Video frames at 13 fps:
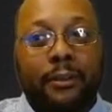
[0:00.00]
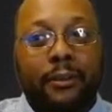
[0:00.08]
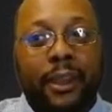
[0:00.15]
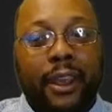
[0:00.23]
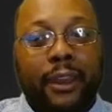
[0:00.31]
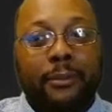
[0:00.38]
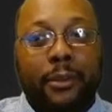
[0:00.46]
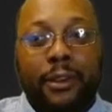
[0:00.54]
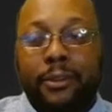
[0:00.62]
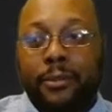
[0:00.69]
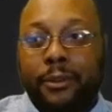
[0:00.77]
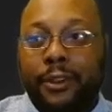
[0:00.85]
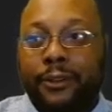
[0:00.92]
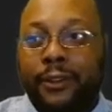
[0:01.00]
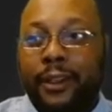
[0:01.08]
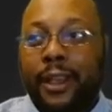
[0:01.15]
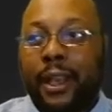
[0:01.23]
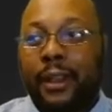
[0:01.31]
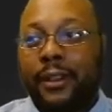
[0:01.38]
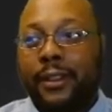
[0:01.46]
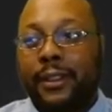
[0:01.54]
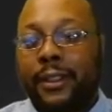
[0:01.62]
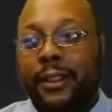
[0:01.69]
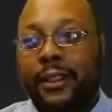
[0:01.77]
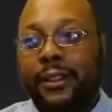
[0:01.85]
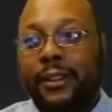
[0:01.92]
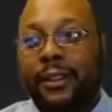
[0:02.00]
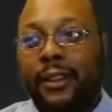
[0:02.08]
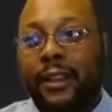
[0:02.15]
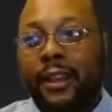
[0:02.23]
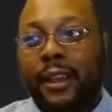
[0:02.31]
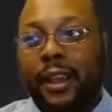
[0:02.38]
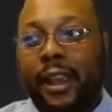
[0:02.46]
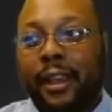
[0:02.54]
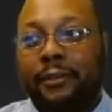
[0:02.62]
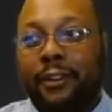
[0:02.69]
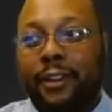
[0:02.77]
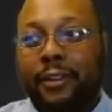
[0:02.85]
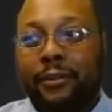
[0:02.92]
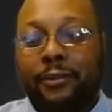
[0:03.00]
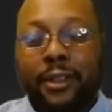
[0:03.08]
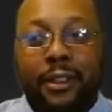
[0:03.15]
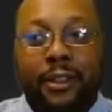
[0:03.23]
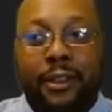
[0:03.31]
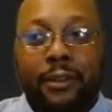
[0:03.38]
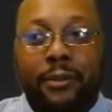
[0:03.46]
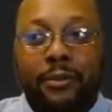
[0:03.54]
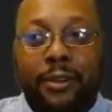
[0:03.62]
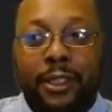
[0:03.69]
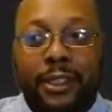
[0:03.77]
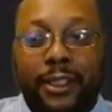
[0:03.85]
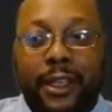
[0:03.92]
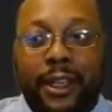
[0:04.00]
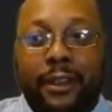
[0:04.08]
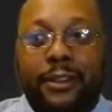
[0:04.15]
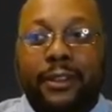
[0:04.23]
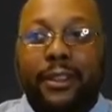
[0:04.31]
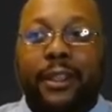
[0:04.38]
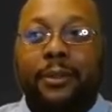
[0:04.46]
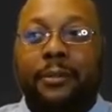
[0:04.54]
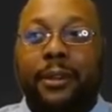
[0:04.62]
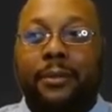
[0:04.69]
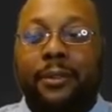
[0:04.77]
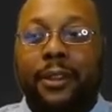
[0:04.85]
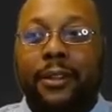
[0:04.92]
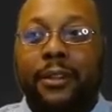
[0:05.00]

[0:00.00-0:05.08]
have multiple different galaxies, and we want to know which galaxy we want